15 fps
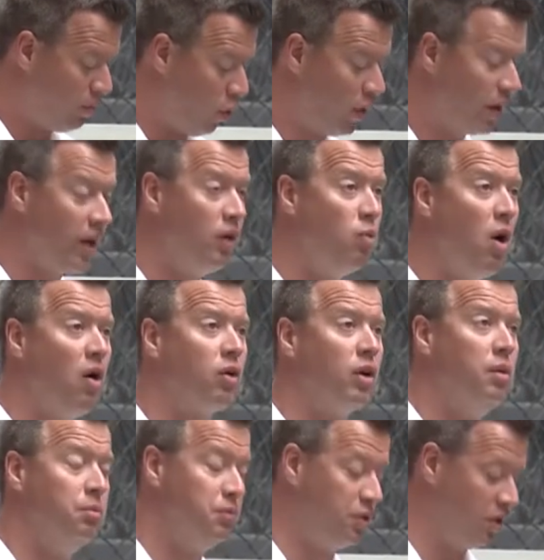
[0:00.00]
morning and
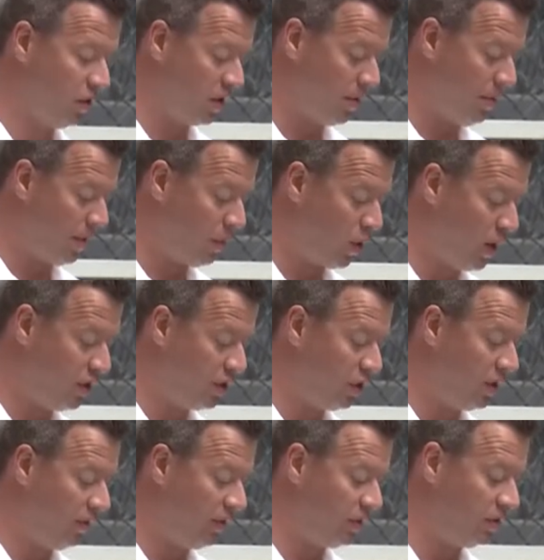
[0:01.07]
welcome to the
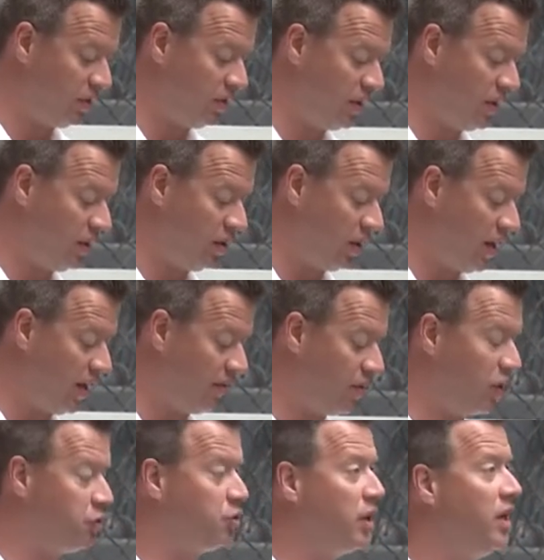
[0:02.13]
commemoration of the centennial
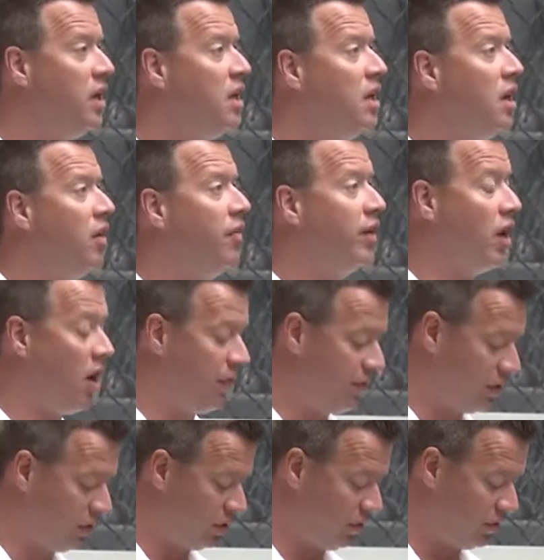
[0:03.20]
anniversary of the
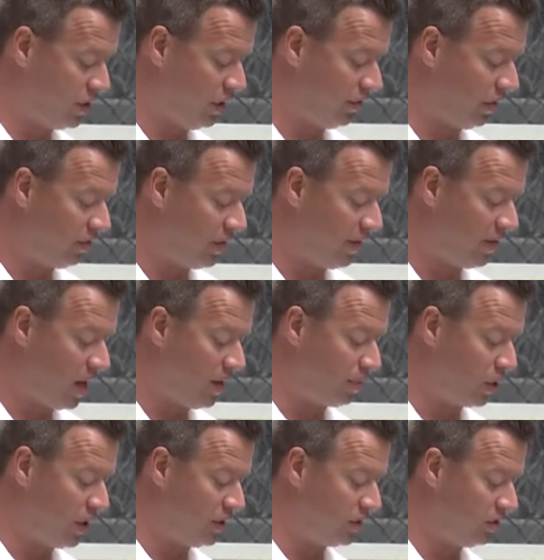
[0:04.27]
Office of Chief of Naval
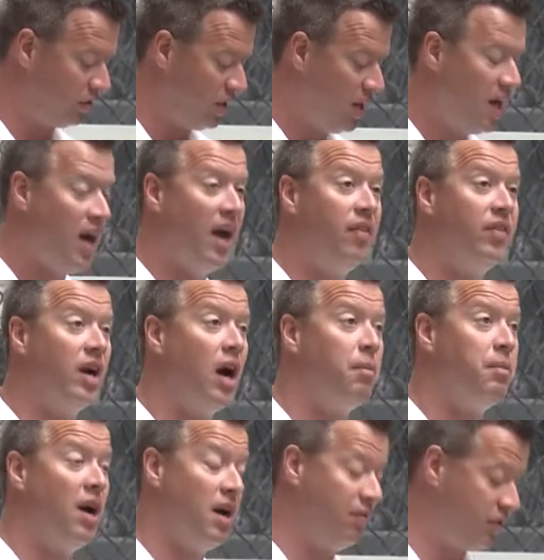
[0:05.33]
Operations and the OPNAV